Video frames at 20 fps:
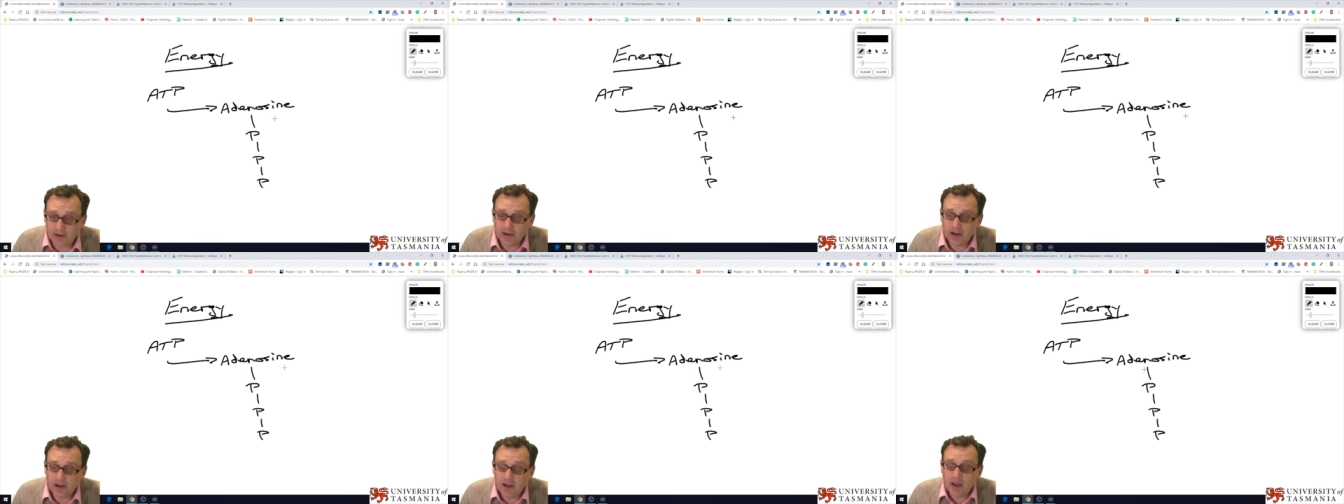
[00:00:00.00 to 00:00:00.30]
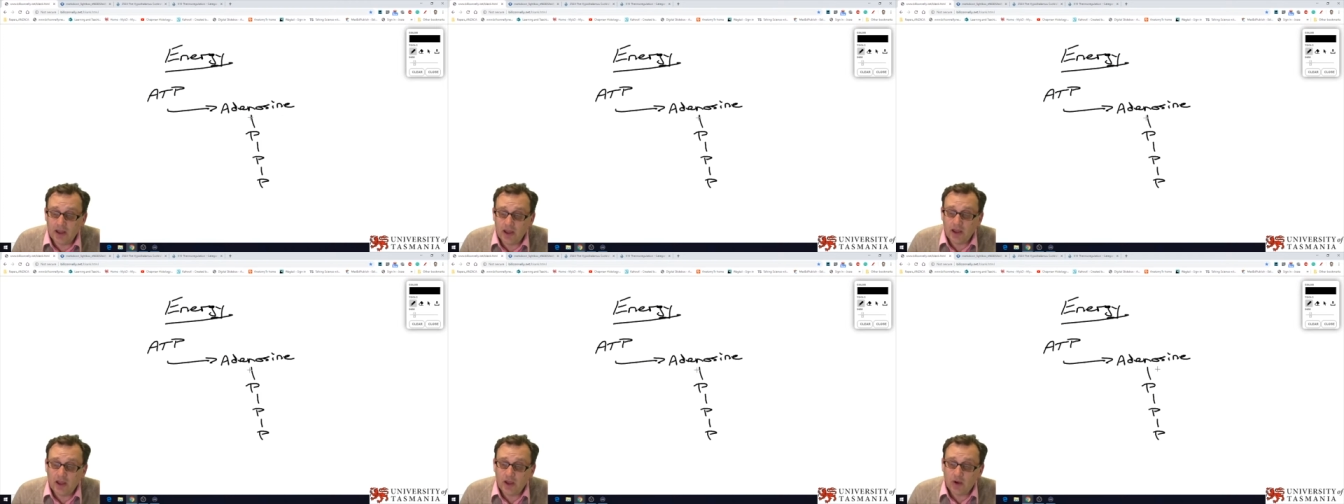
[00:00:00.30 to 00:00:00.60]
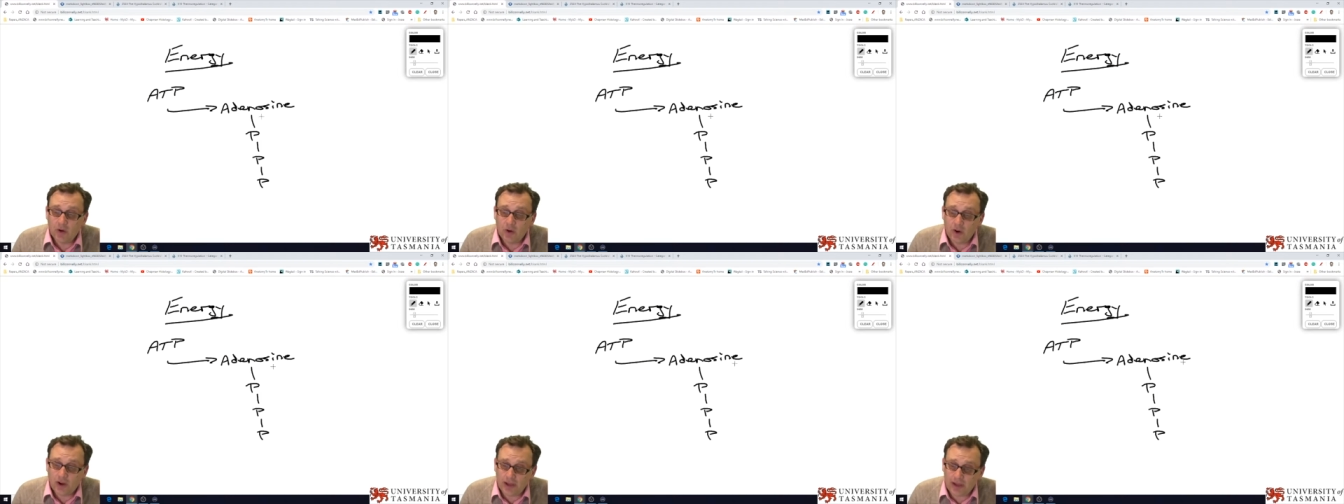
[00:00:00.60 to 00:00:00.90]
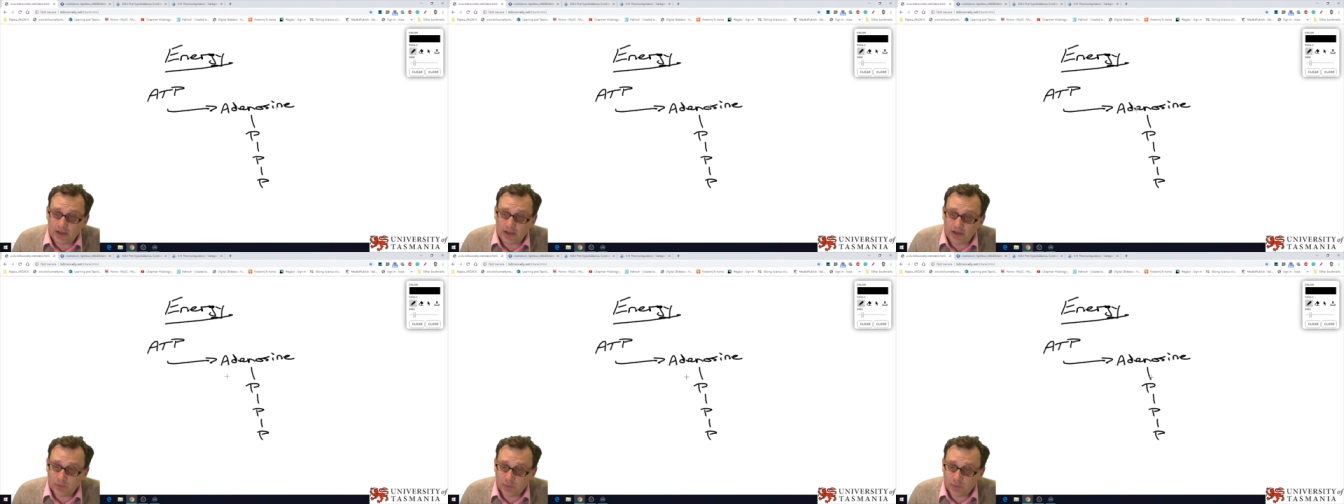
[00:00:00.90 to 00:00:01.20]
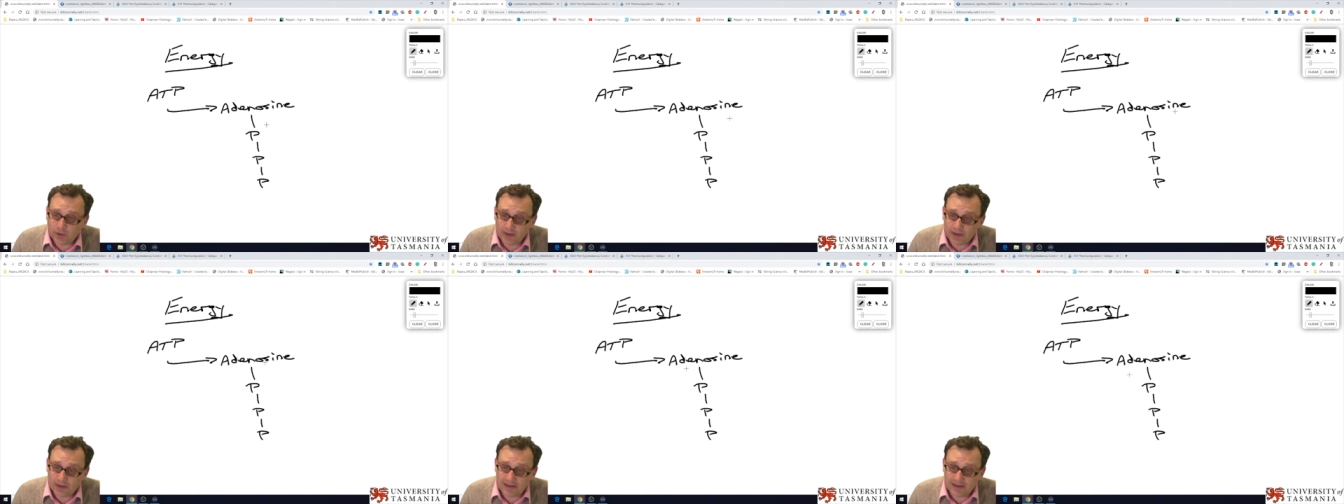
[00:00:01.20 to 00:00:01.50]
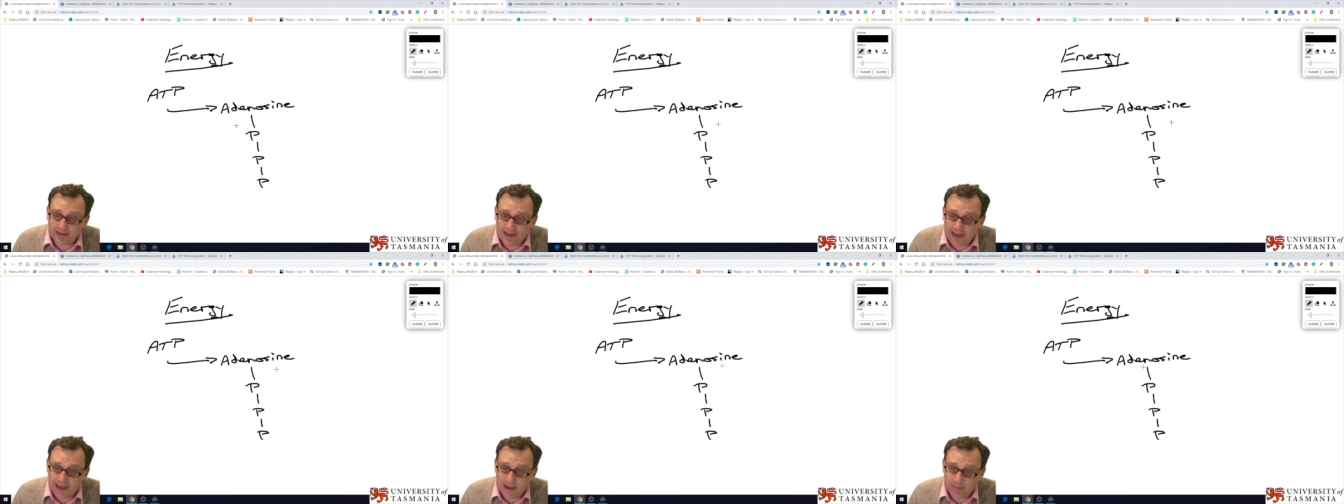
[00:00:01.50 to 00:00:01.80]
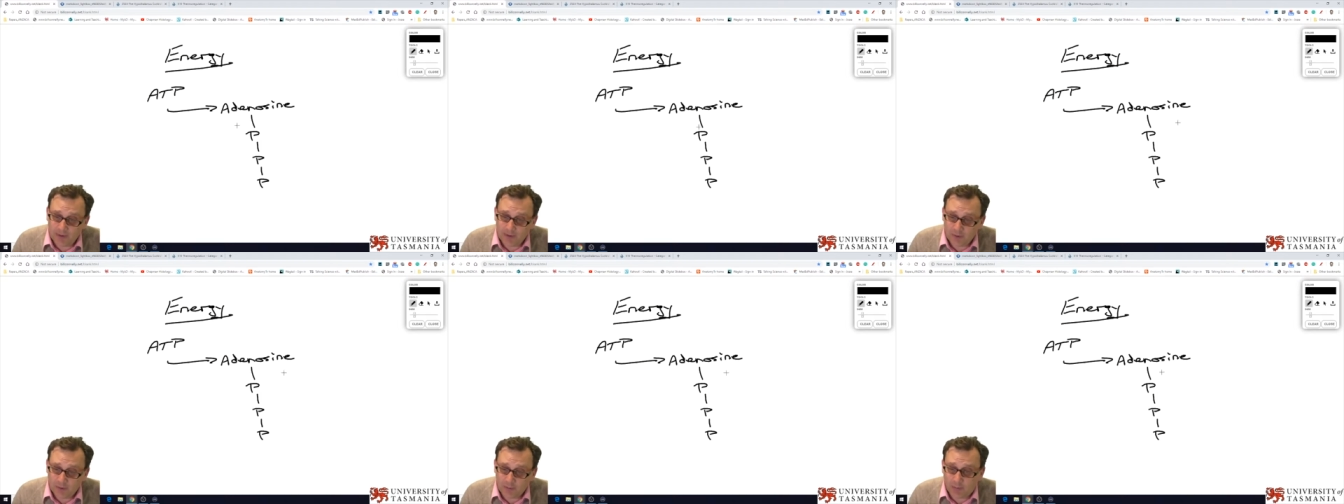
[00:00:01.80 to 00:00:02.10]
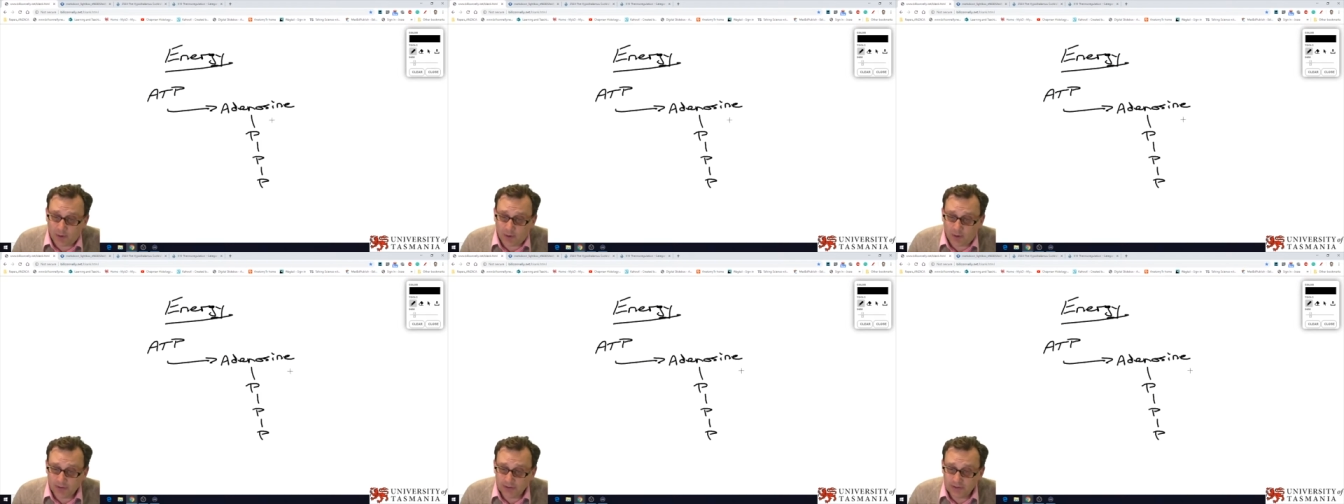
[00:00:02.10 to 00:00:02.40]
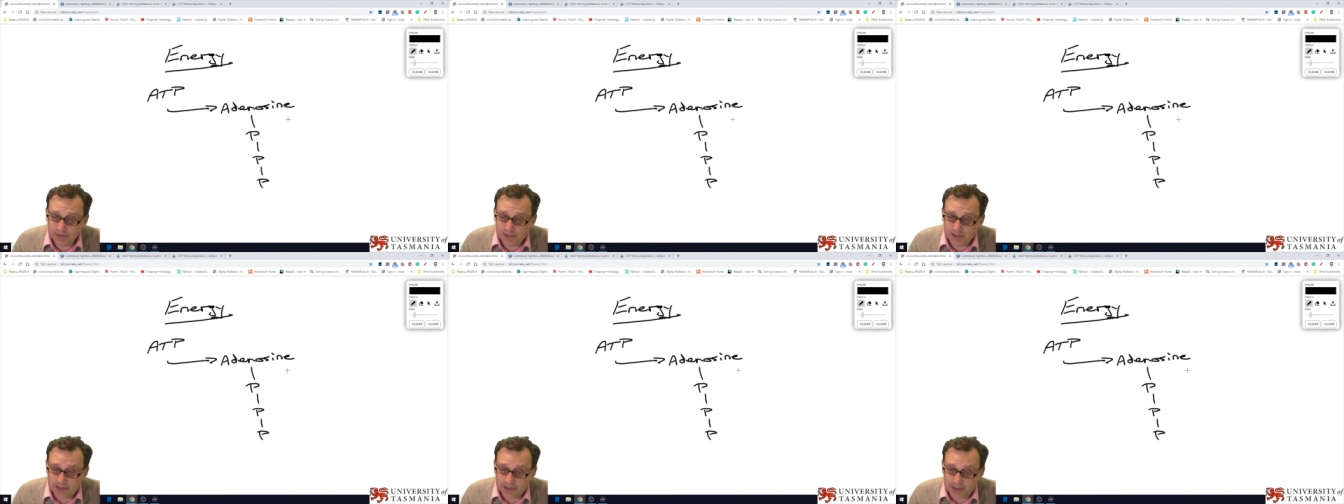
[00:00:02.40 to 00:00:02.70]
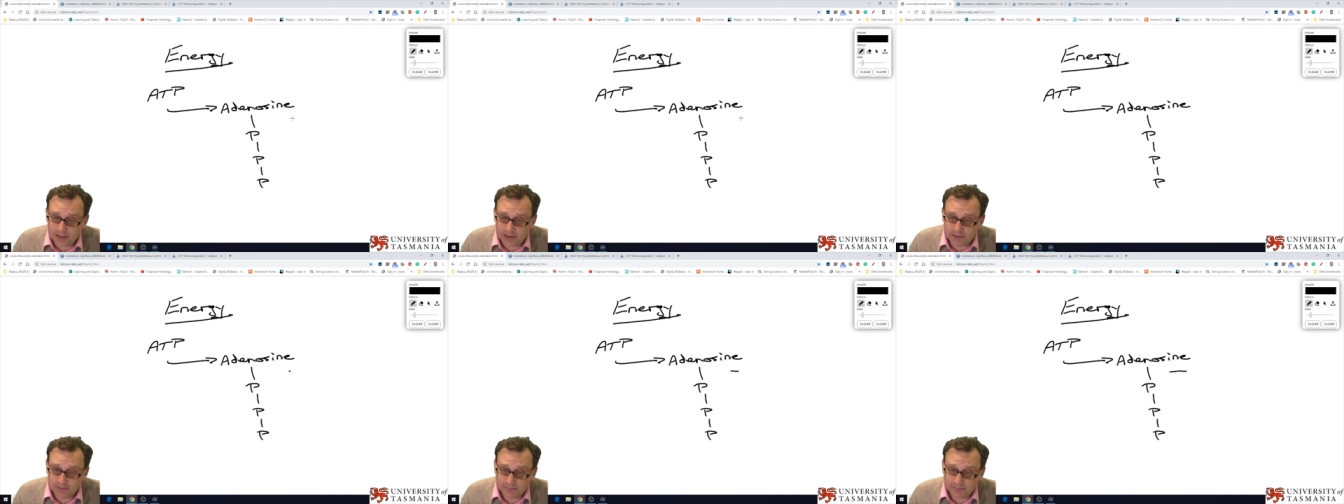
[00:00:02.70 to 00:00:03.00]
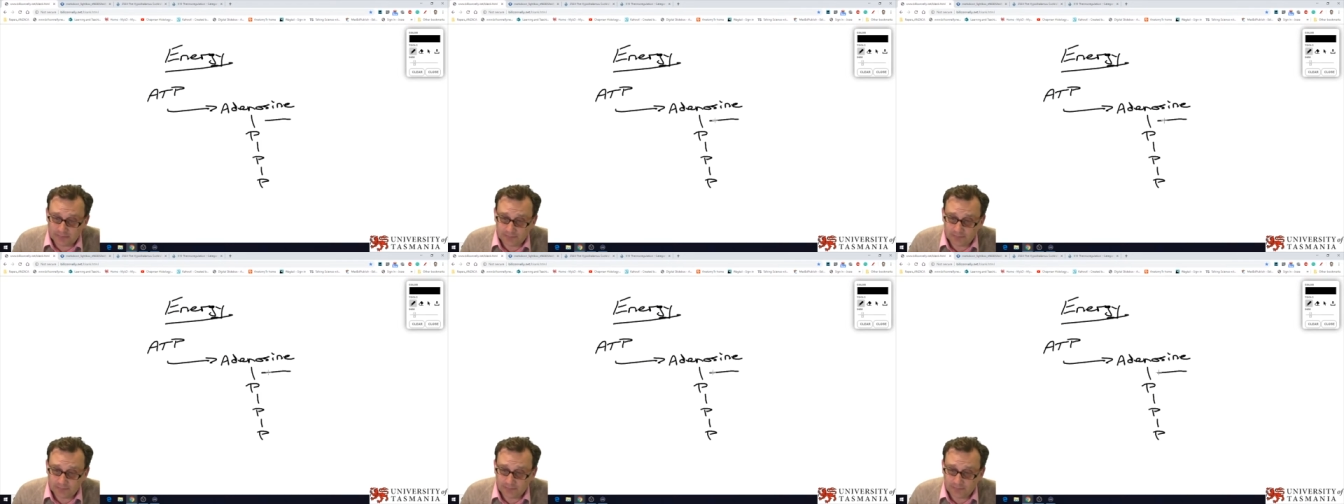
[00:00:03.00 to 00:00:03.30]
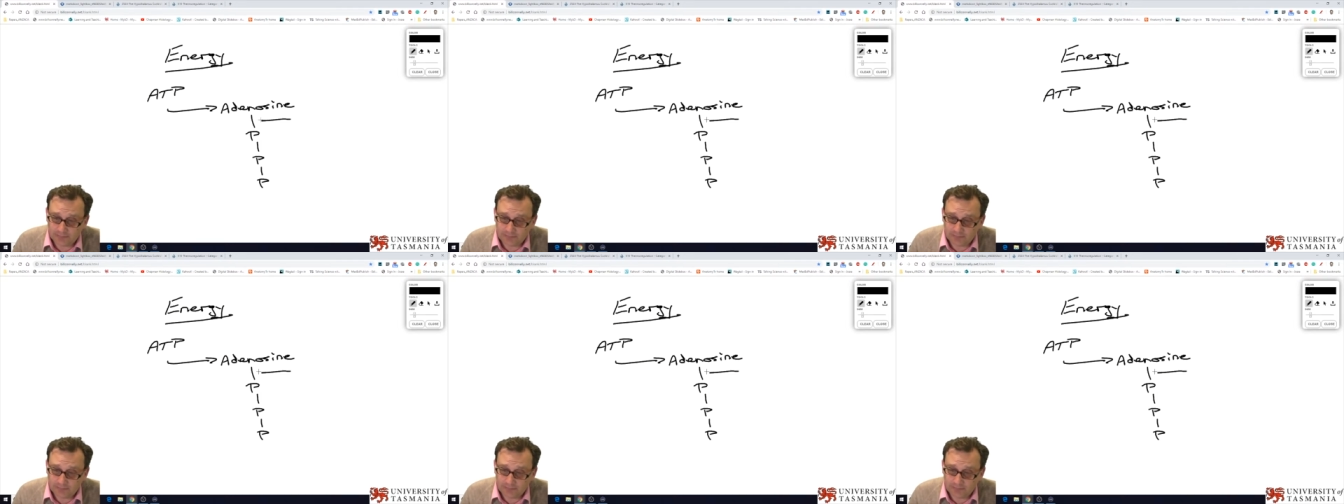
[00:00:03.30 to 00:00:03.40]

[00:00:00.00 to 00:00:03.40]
And each one of these chemical bonds here